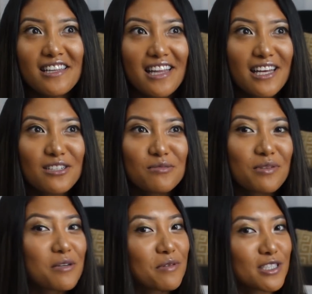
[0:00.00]
That is
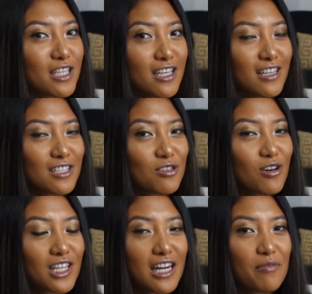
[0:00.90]
pretty much it. That's
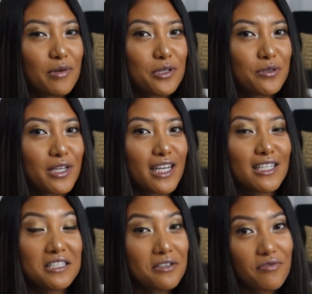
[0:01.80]
all that I've been
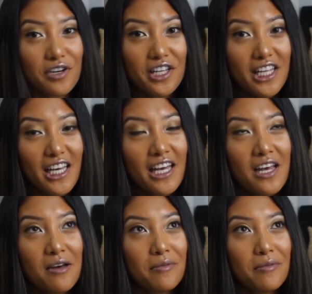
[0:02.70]
doing differently.